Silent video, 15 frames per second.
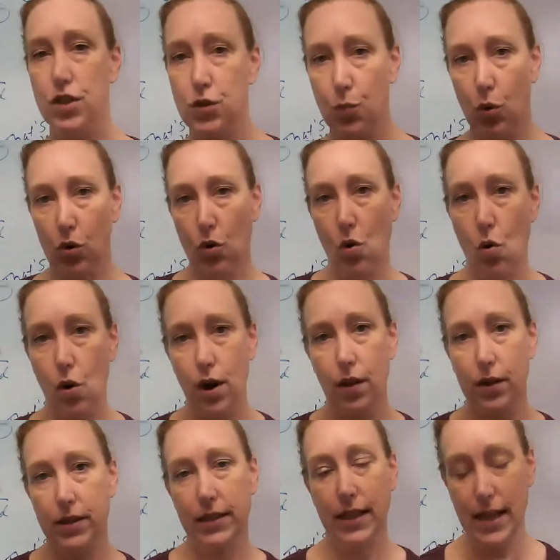this mortal
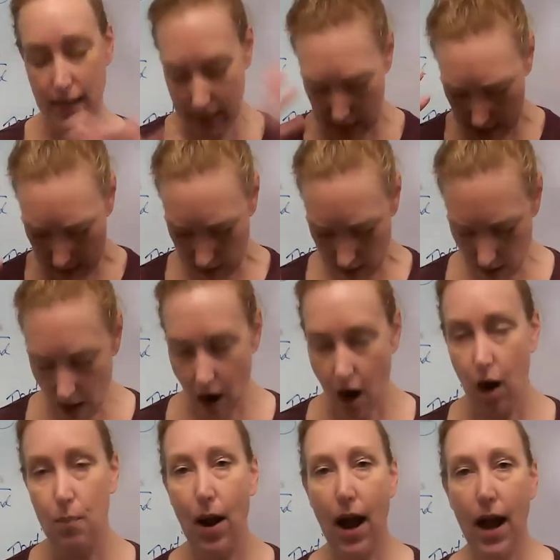coil is like
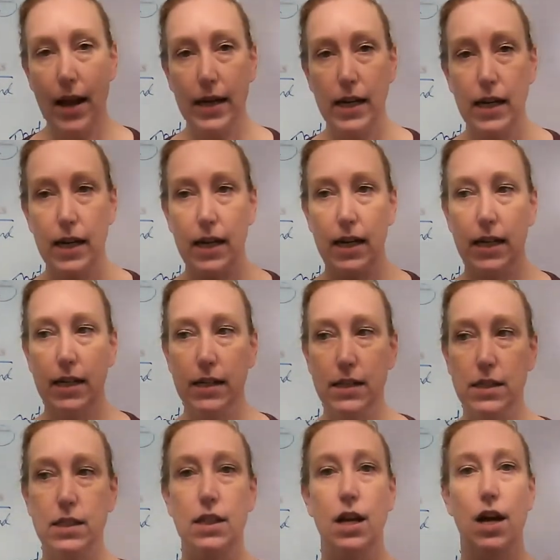our body
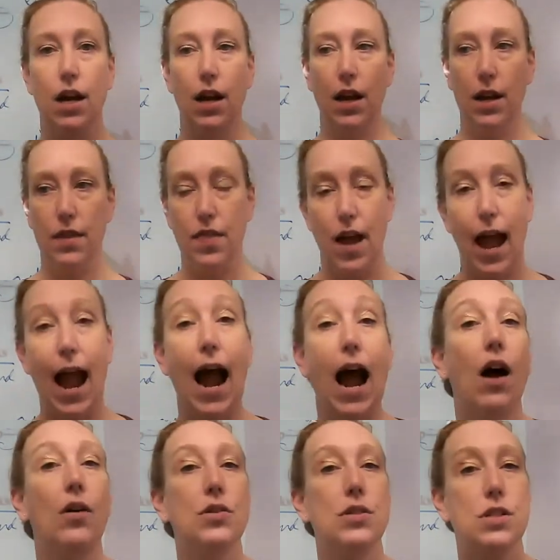is the the
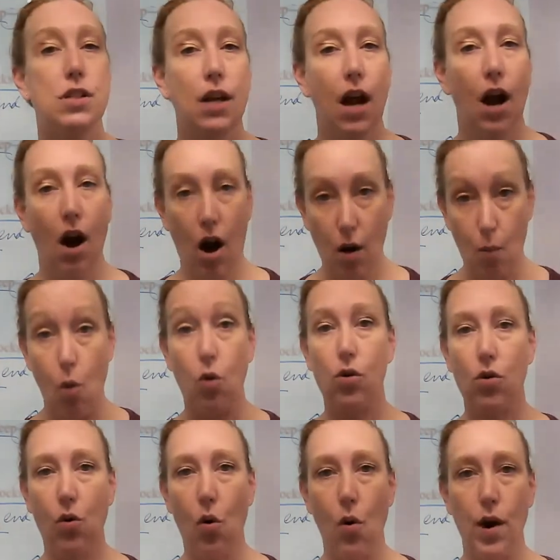house our
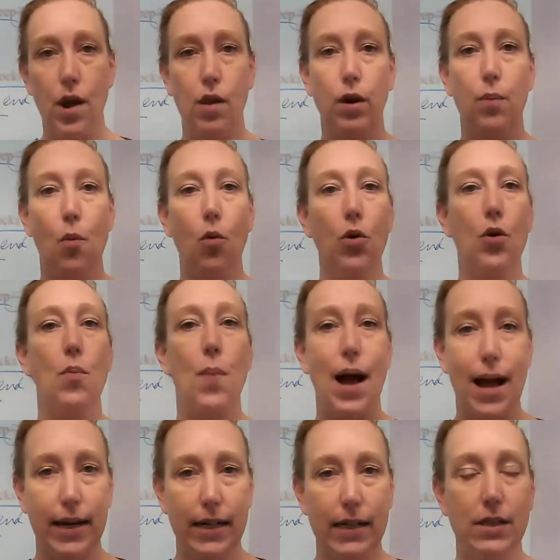mortal coil, our mortal
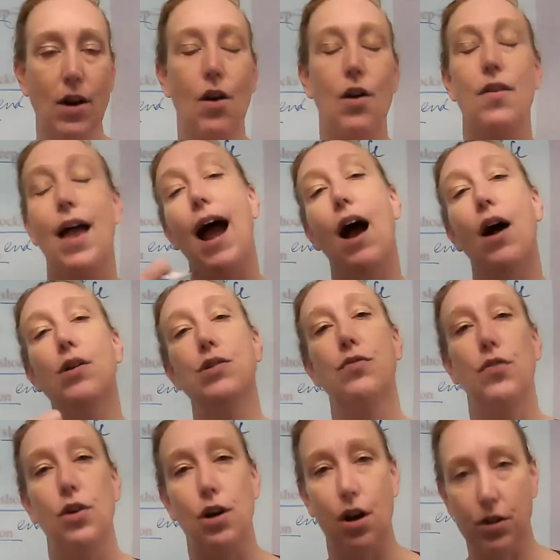bodies are the house
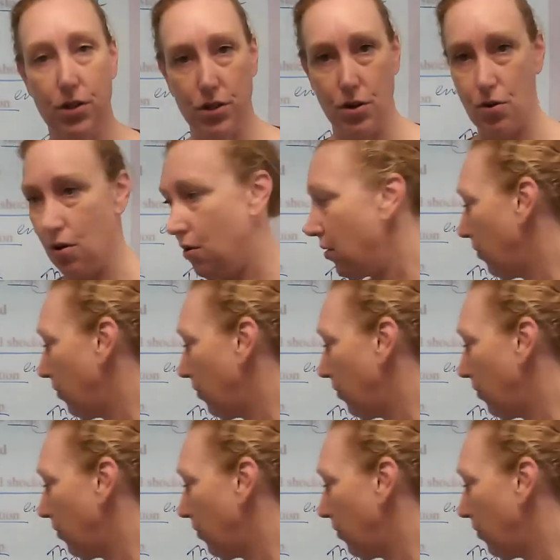for our soul,